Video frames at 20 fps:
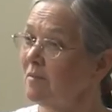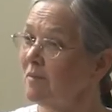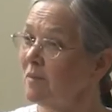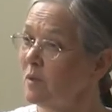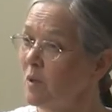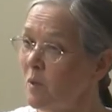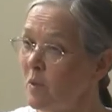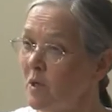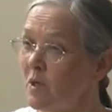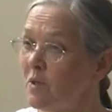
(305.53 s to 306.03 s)

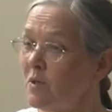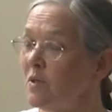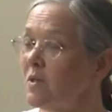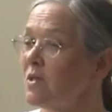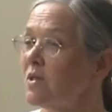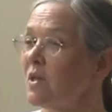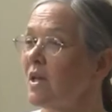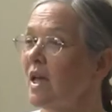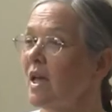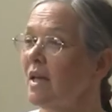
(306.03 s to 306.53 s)
Do I want to do
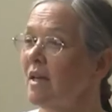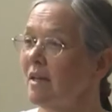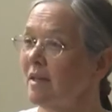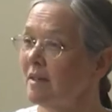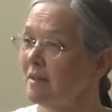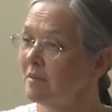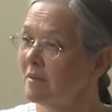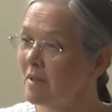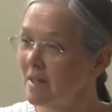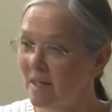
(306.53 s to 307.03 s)
this again?
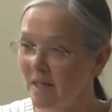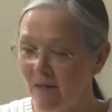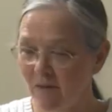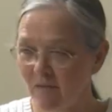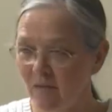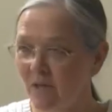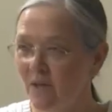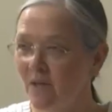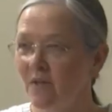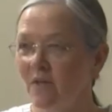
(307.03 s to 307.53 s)
And
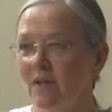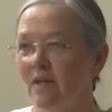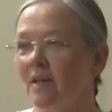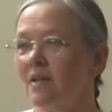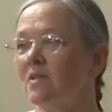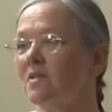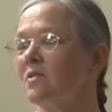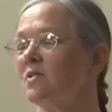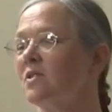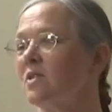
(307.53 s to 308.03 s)
every year the
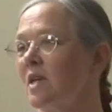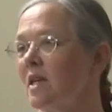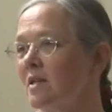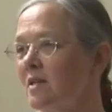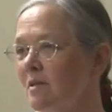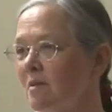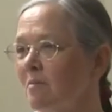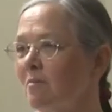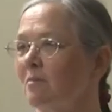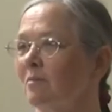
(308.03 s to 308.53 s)
answer is yes.